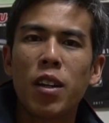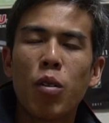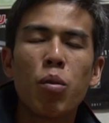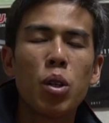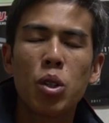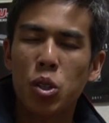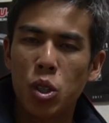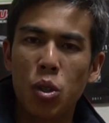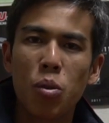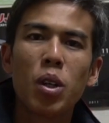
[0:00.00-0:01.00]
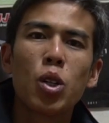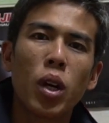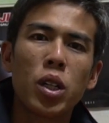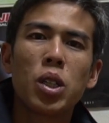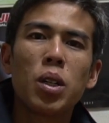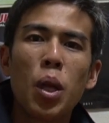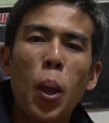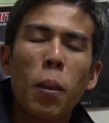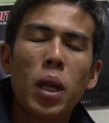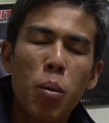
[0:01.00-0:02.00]
And we'll just, you know, try to
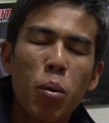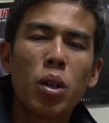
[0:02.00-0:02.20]
keep